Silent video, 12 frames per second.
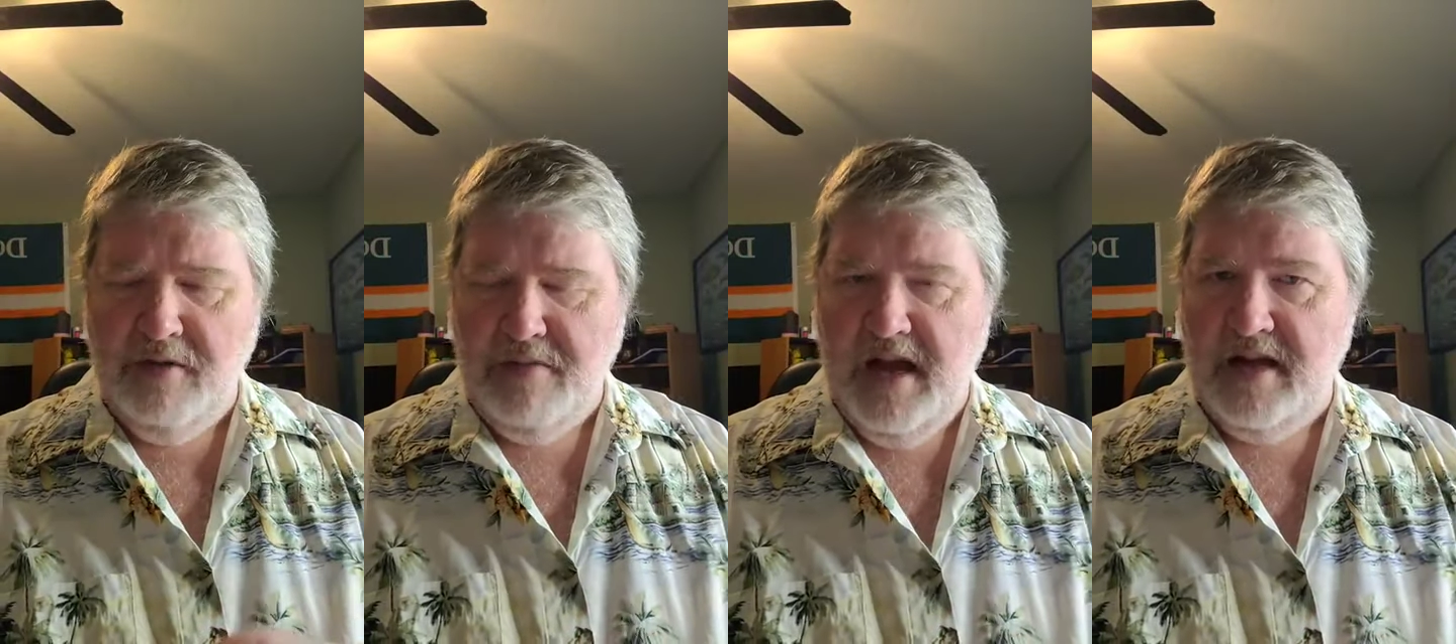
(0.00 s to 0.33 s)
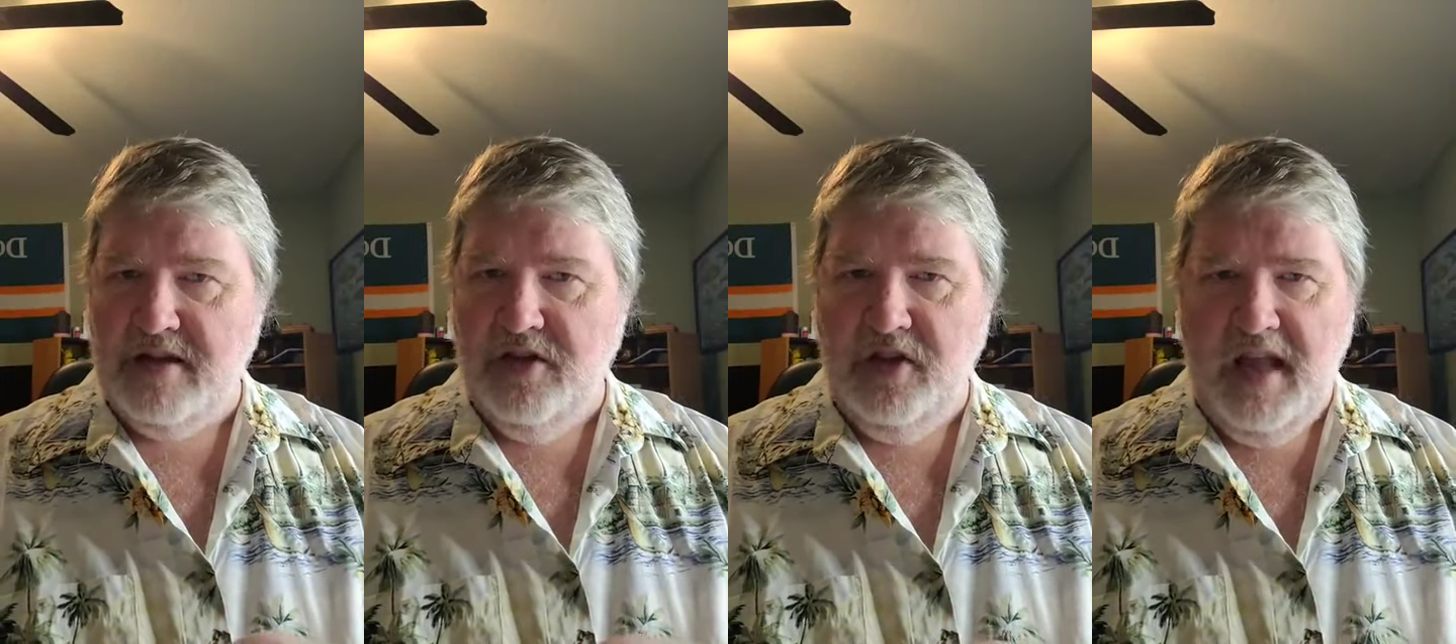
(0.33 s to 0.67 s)
it
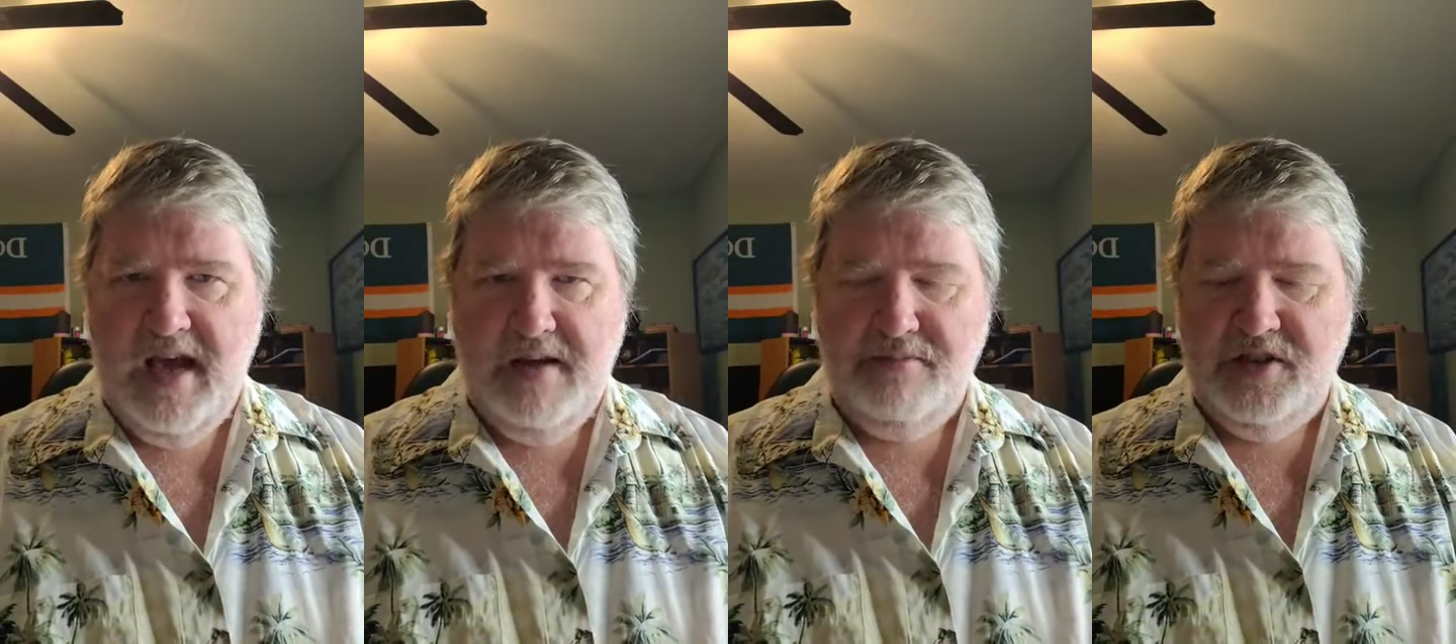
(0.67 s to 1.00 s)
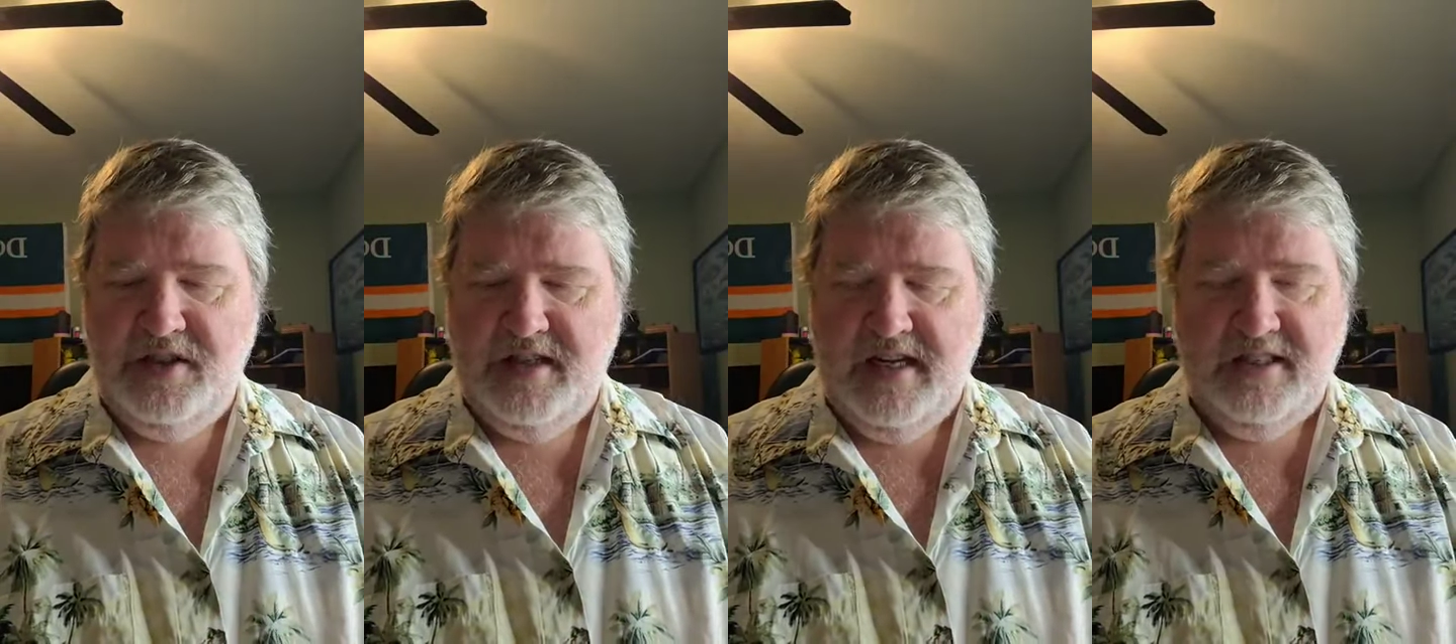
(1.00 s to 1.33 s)
back to the
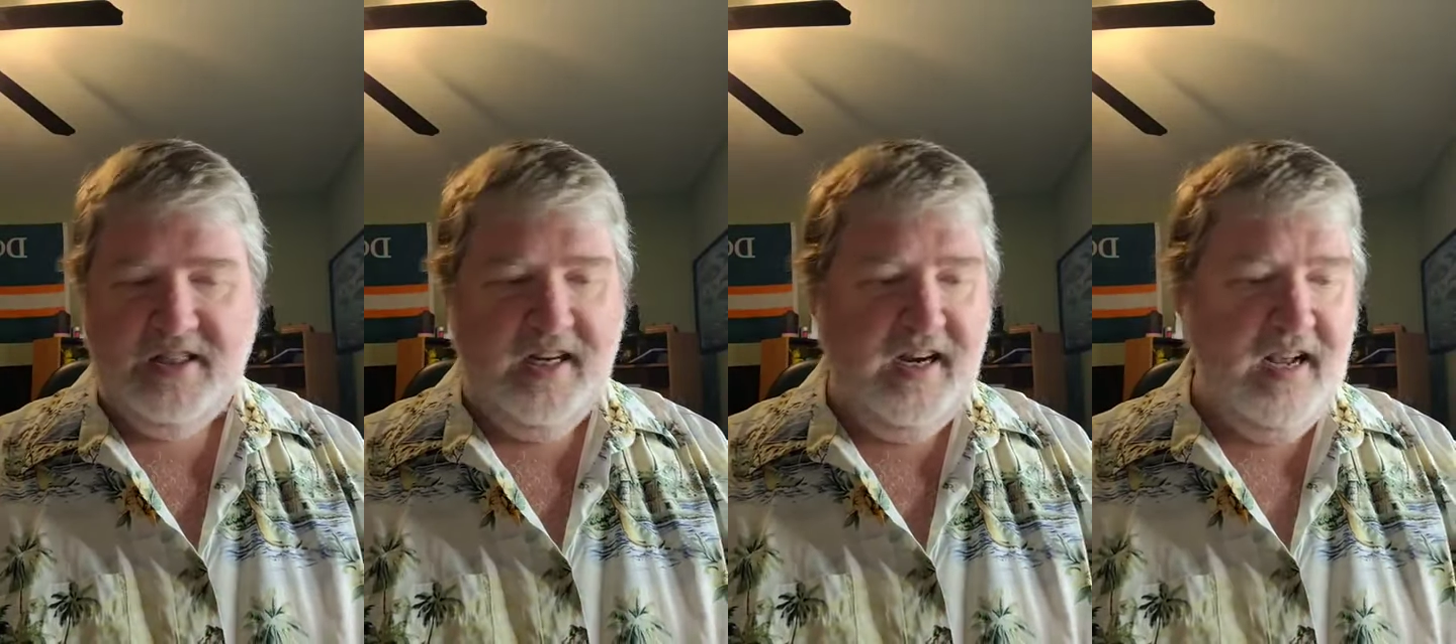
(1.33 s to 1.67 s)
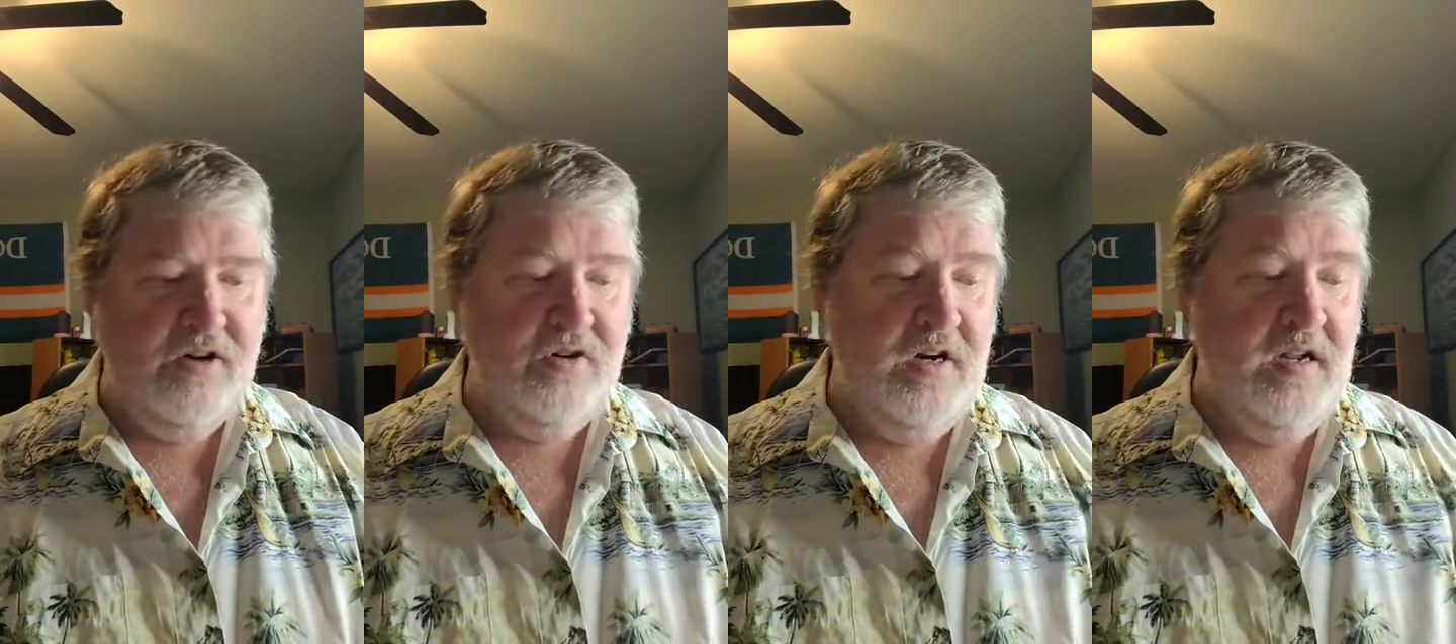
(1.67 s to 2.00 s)
labs, tested it
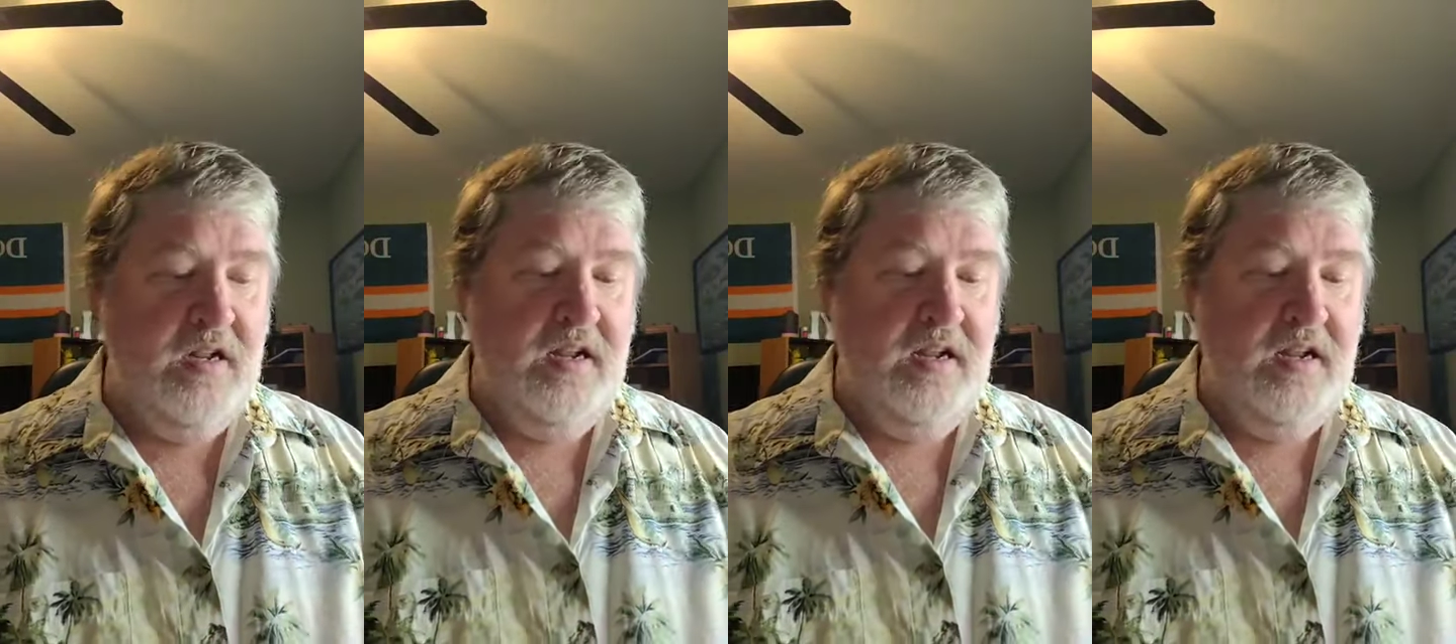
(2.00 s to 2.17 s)
out,